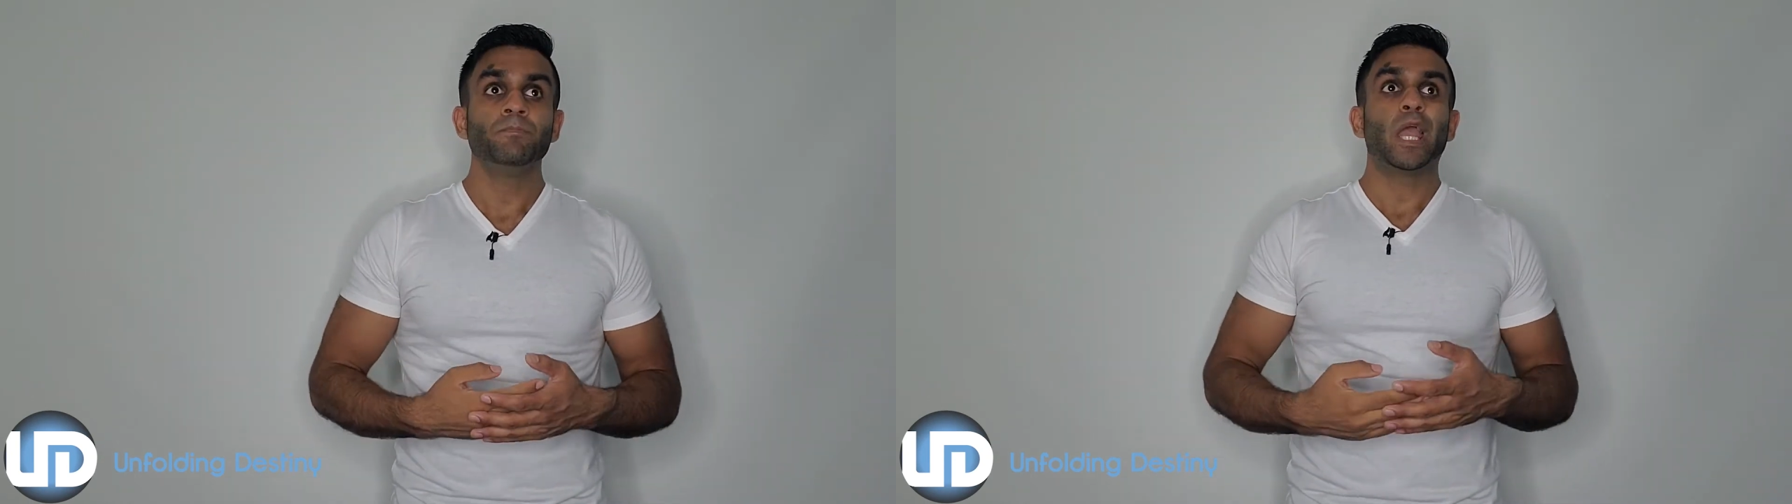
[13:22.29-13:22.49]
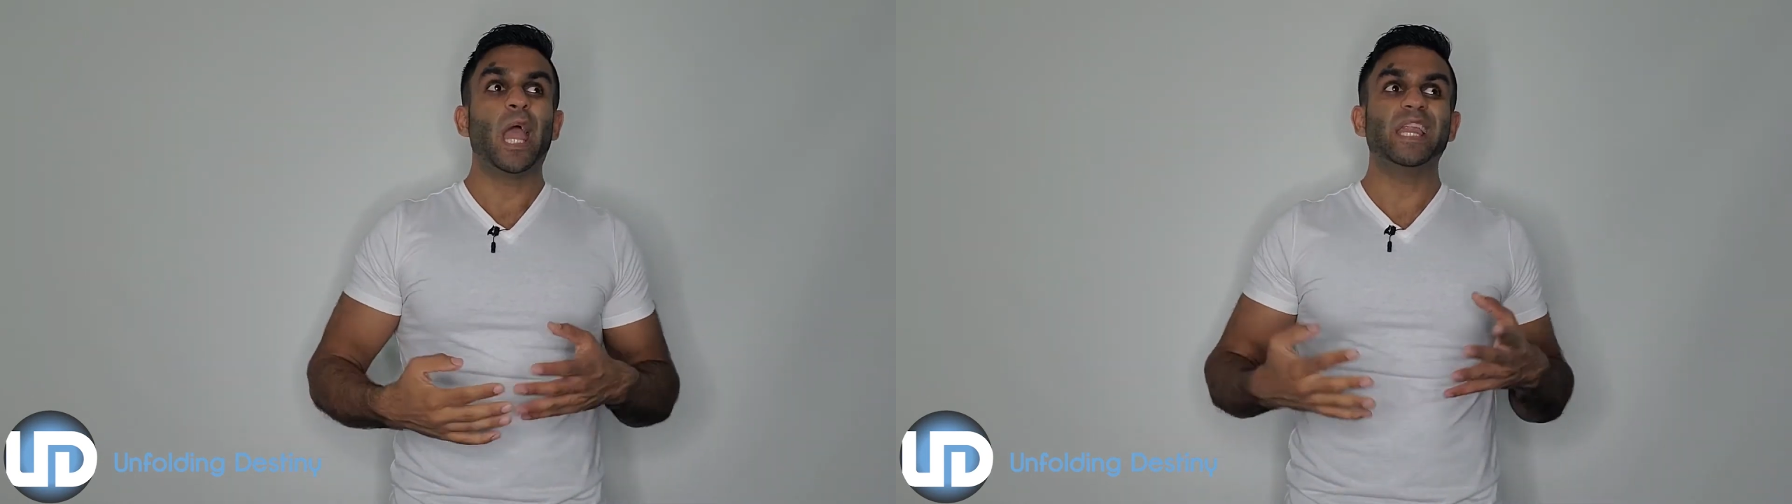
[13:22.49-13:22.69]

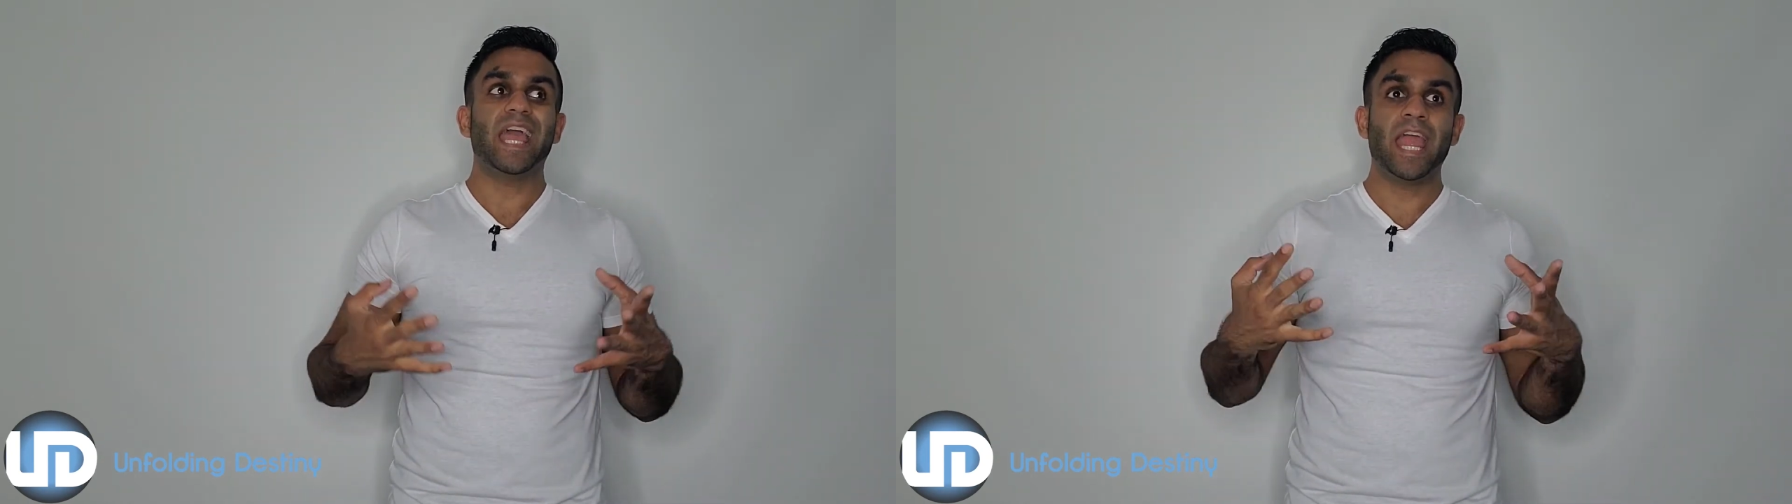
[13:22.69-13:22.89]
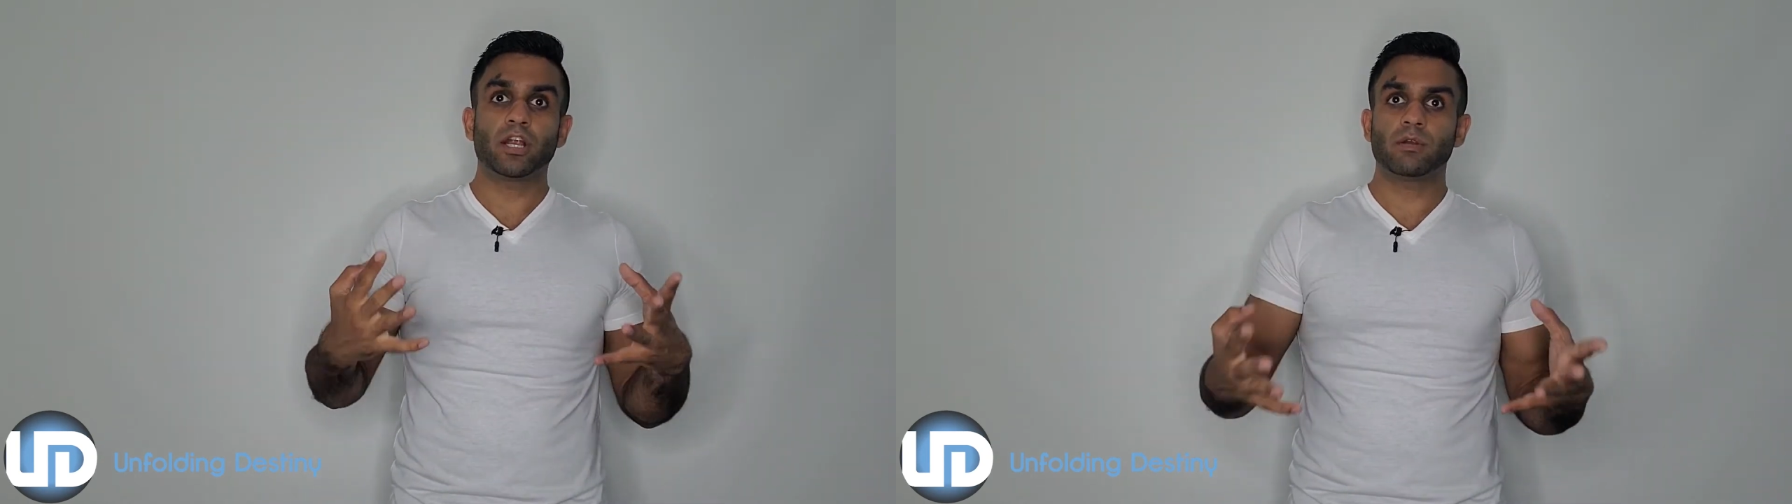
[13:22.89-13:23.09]
And
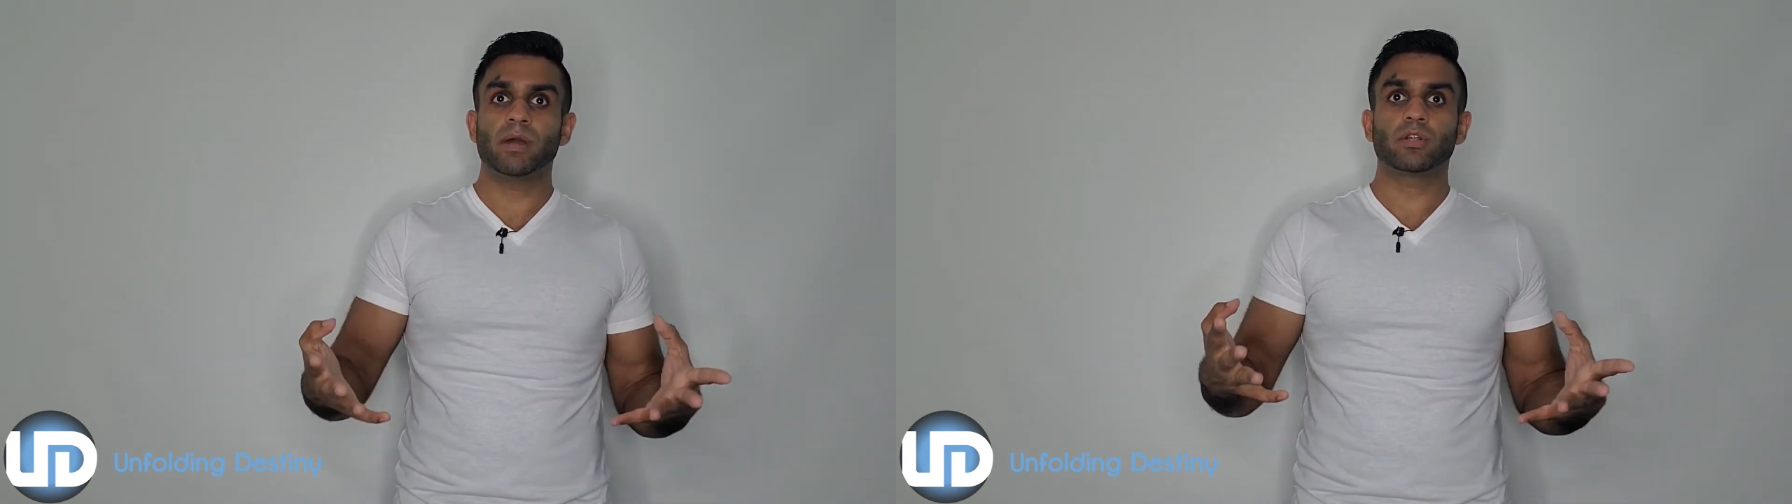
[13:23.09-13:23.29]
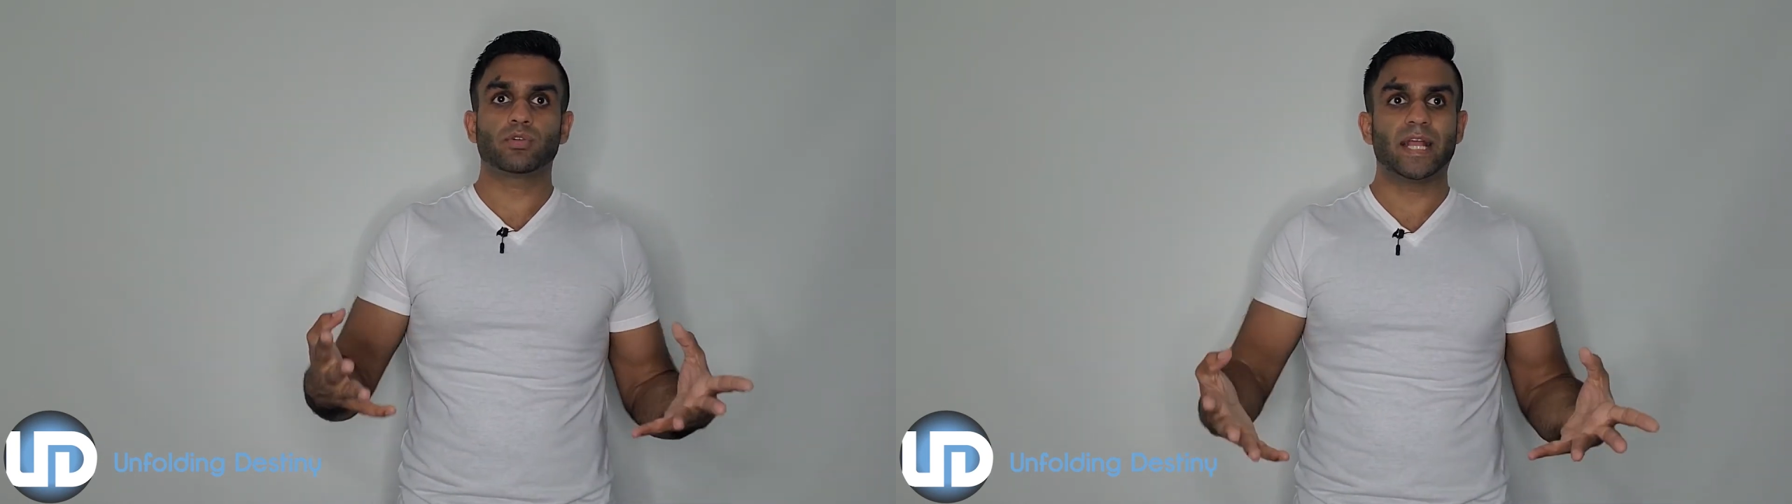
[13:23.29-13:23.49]

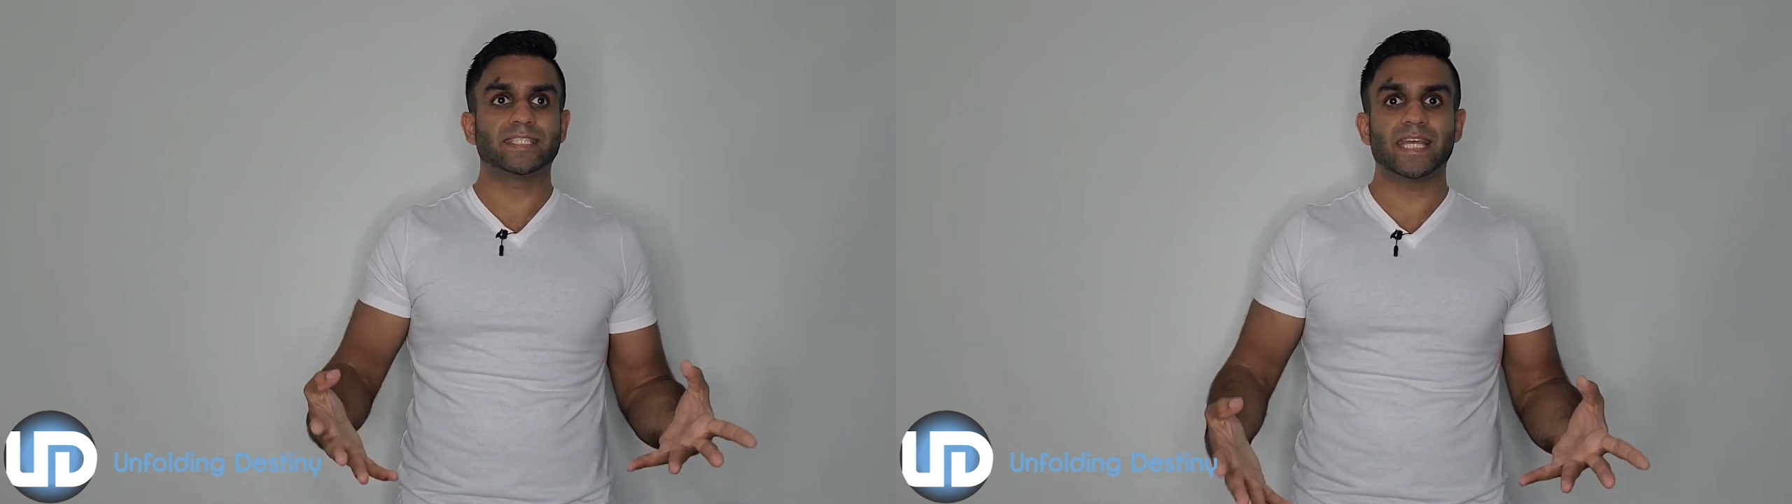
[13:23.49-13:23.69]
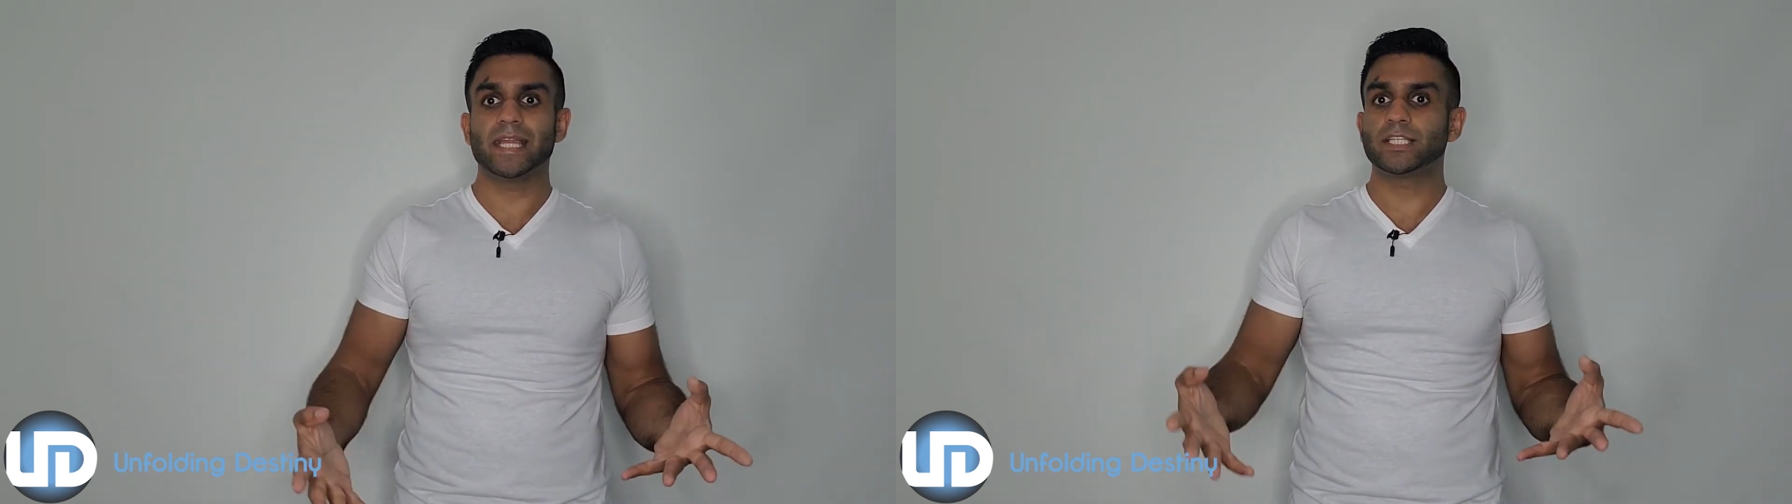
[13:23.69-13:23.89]
incremental
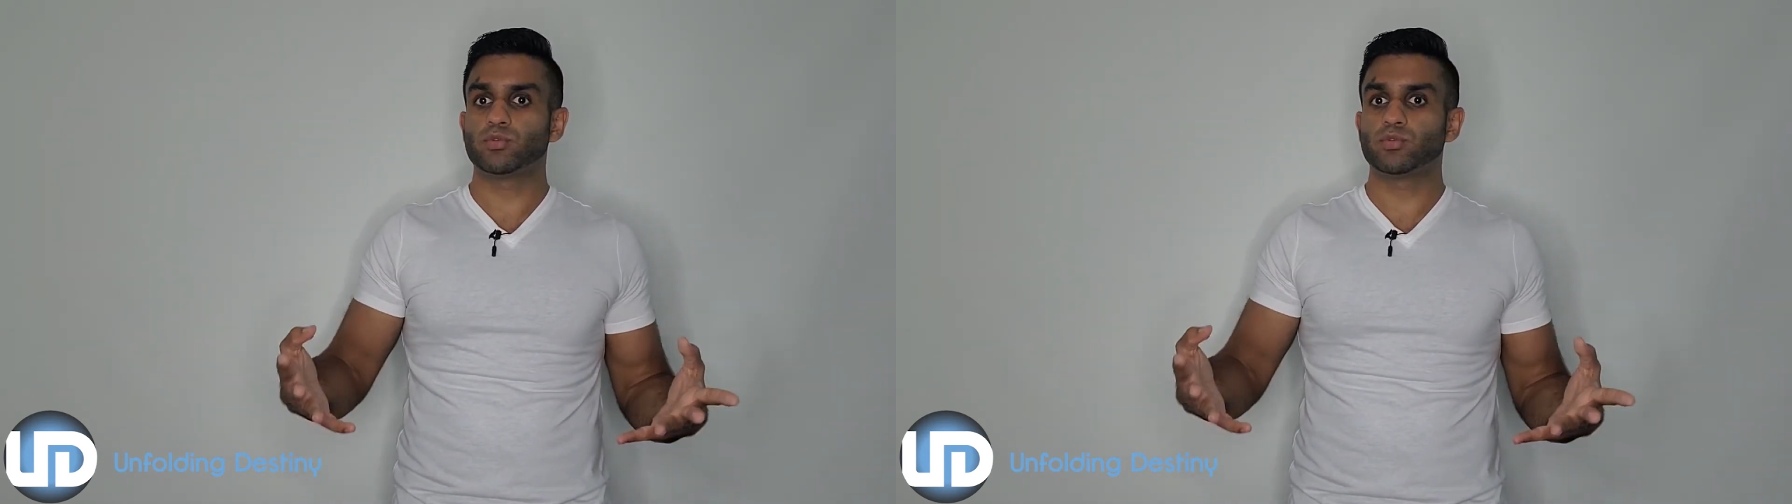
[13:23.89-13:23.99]
transcendence